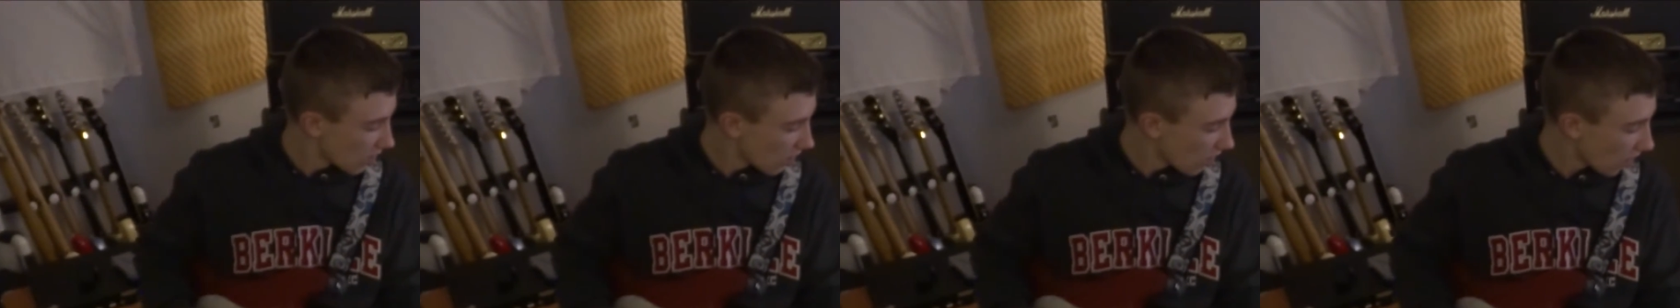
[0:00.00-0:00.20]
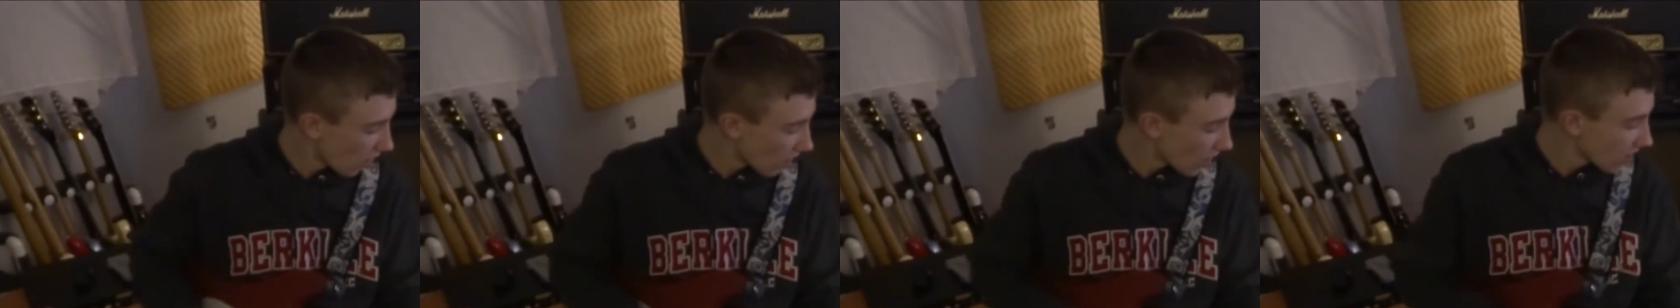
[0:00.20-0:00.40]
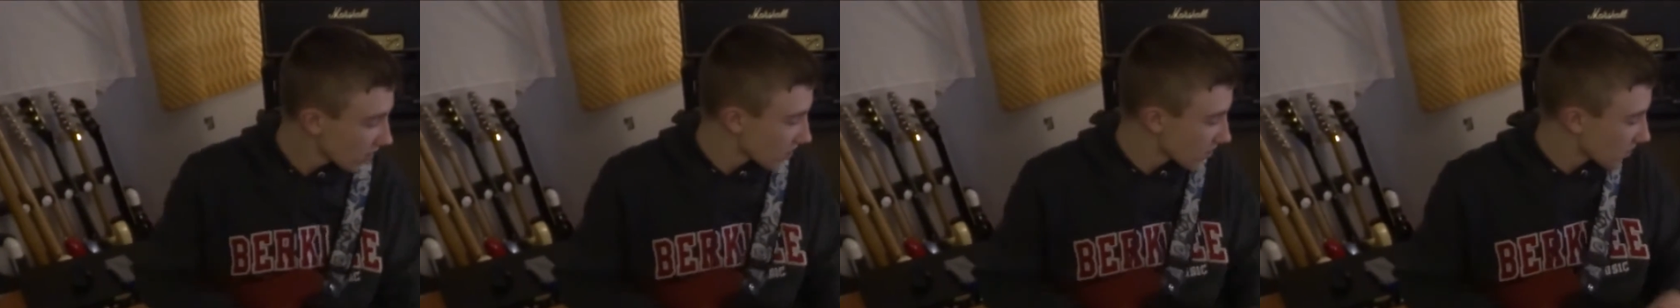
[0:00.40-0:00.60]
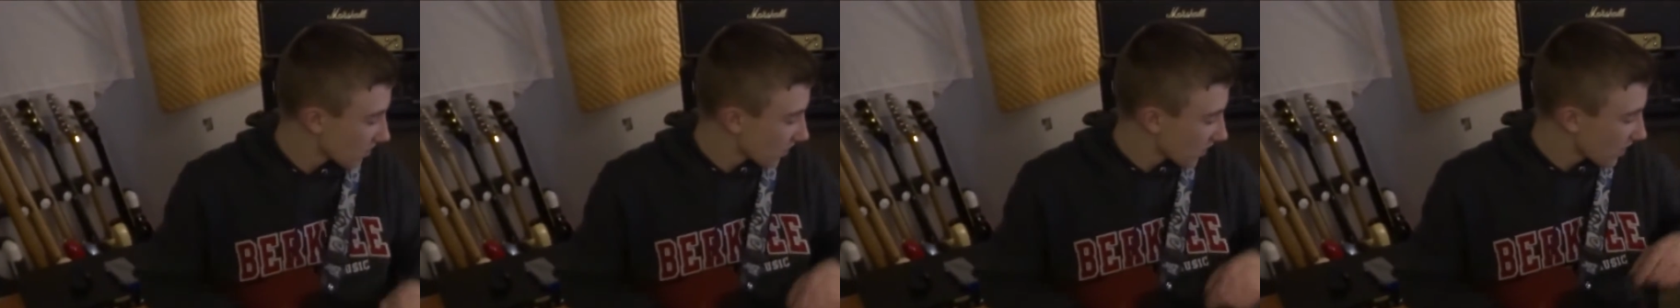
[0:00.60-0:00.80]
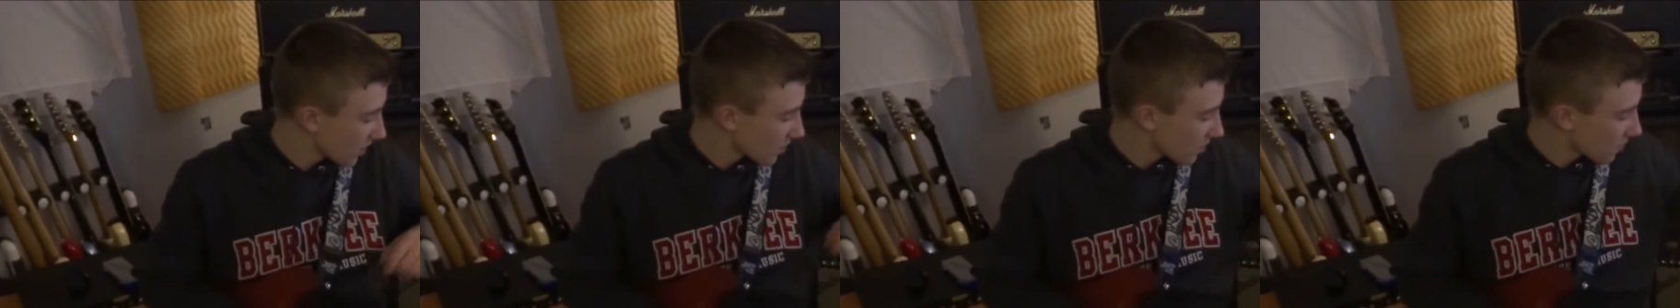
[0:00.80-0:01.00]
All right, so
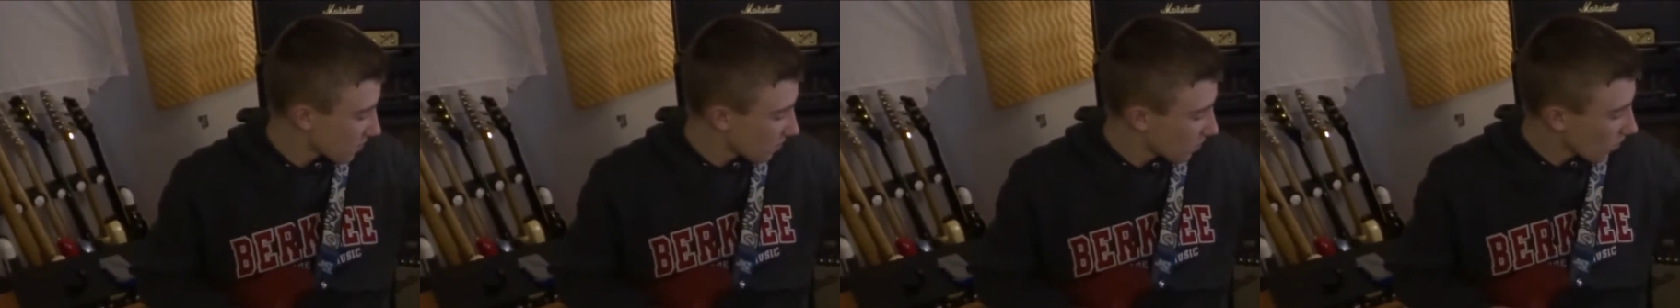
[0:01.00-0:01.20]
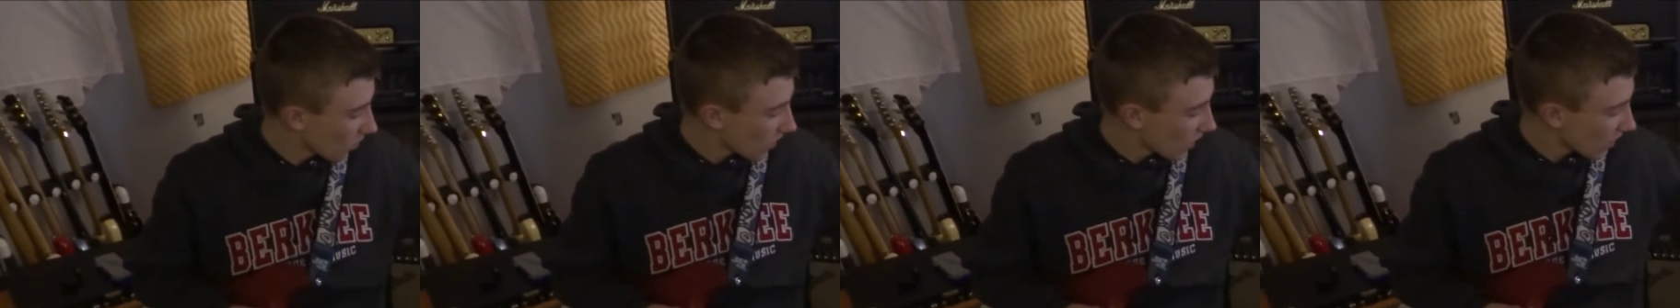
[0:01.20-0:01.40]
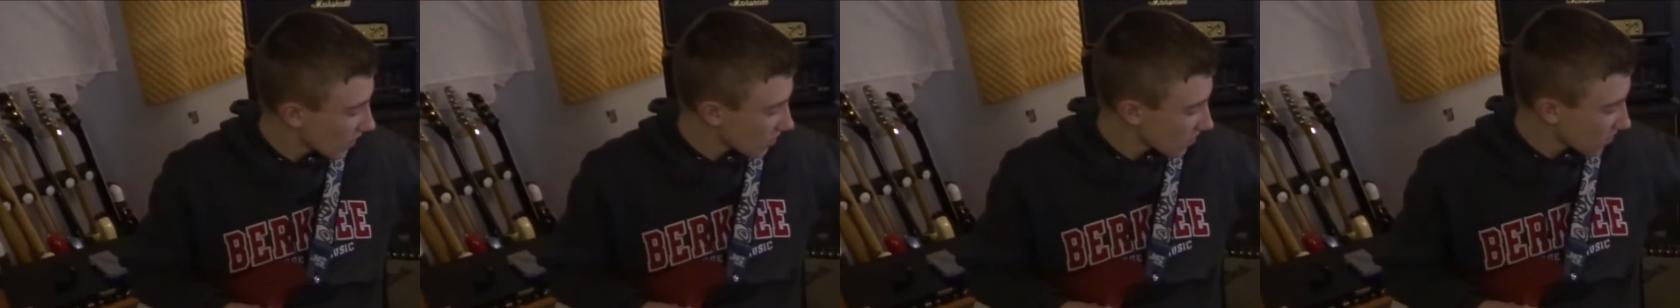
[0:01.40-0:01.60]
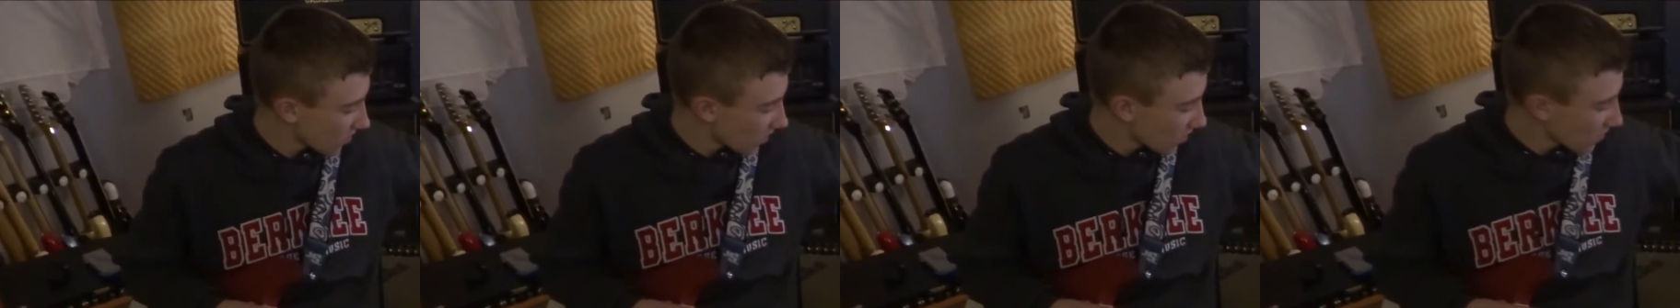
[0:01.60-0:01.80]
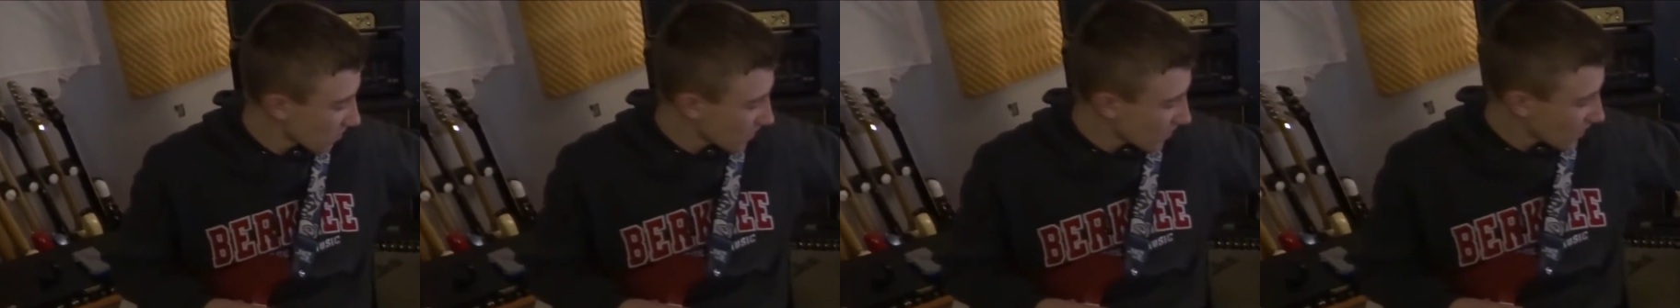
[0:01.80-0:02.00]
I guess we'll get
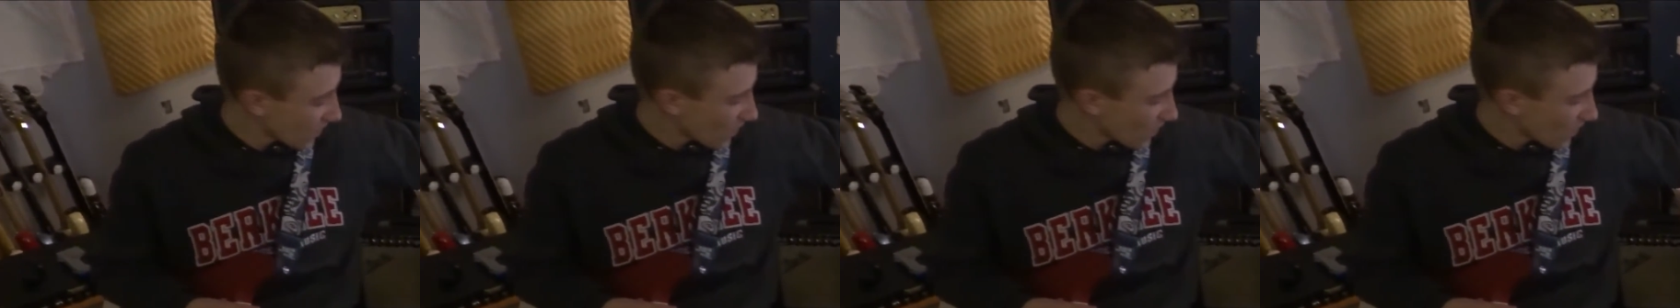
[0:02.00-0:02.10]
started with